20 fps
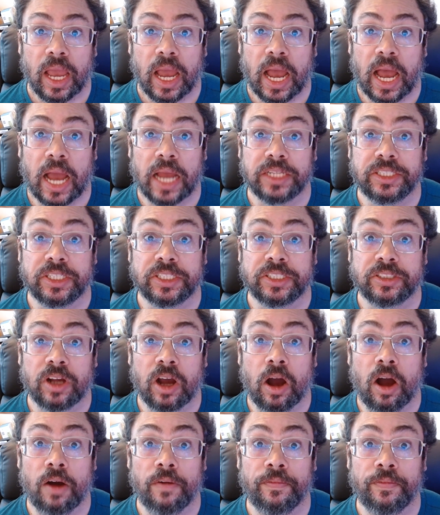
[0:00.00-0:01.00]
I just
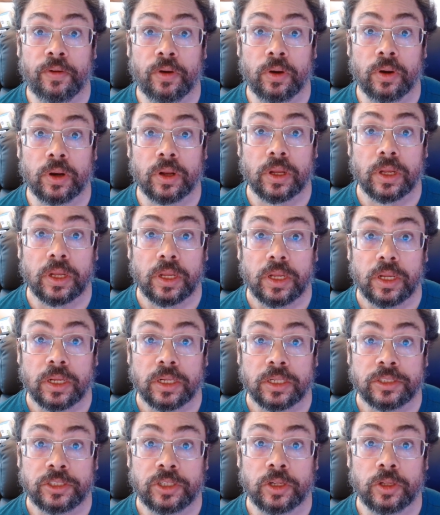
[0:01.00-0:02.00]
offer
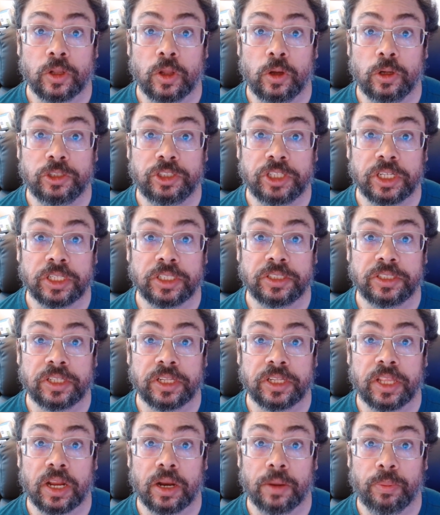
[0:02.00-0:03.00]
solutions to
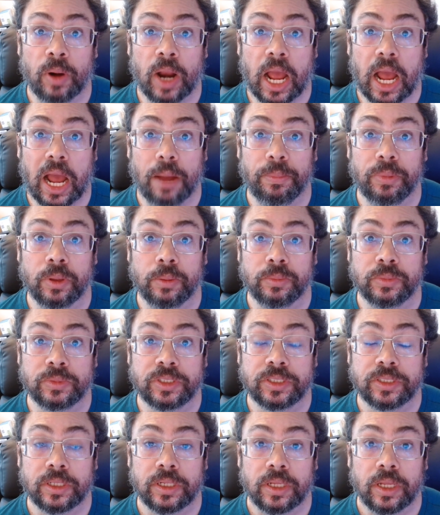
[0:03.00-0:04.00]
their
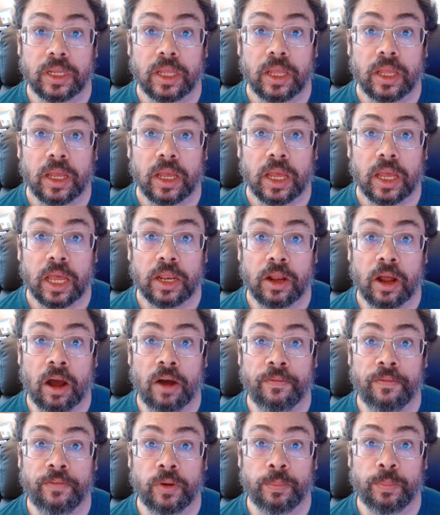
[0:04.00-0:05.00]
problems and
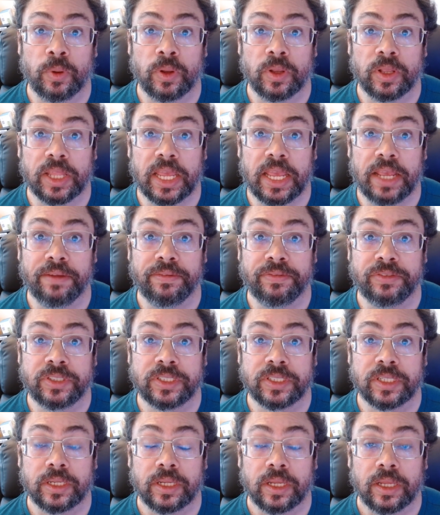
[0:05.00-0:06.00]
offer
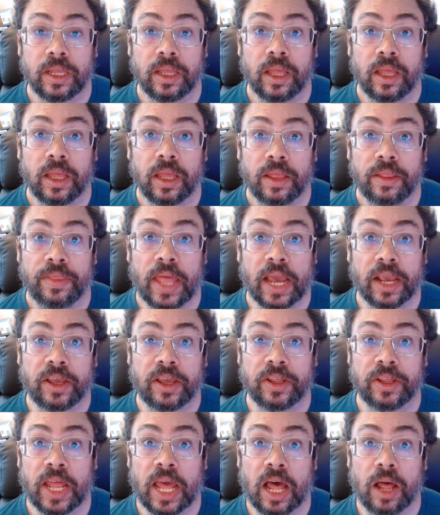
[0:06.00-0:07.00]
beliefs that
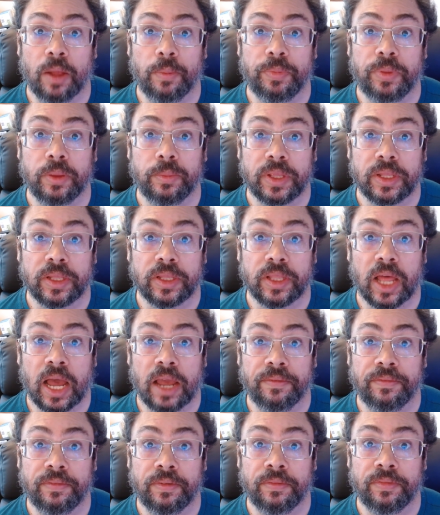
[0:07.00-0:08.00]
could help them in
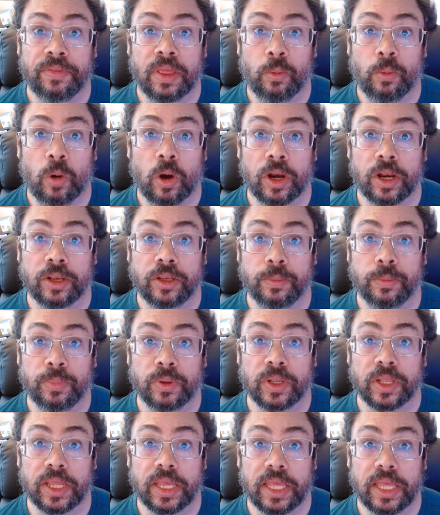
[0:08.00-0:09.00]
life if they wanted to
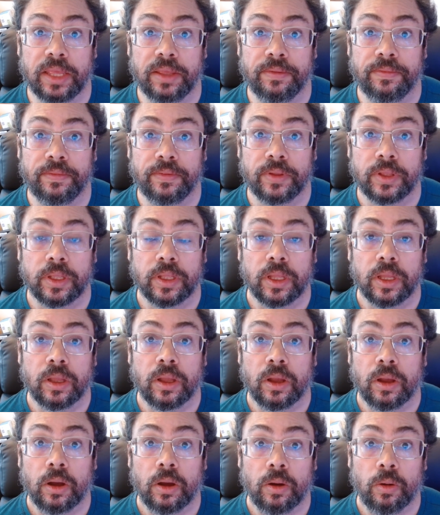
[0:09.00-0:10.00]
believe
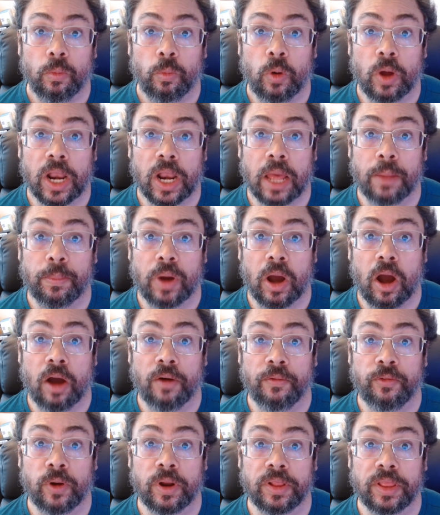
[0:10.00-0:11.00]
what I'm
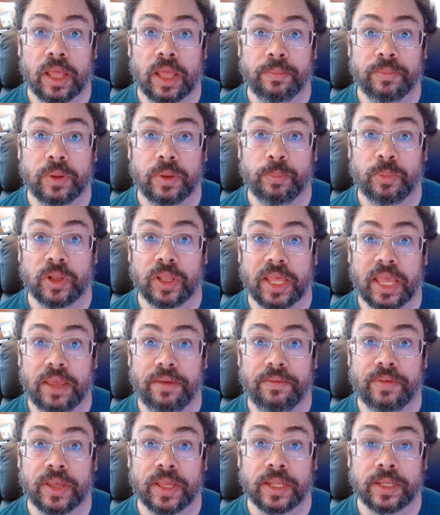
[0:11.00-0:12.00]
offering them to
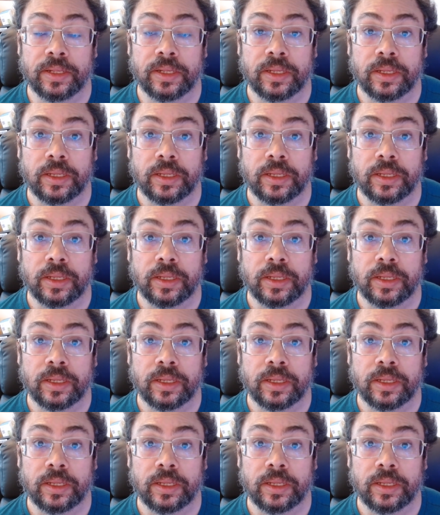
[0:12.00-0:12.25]
believe in.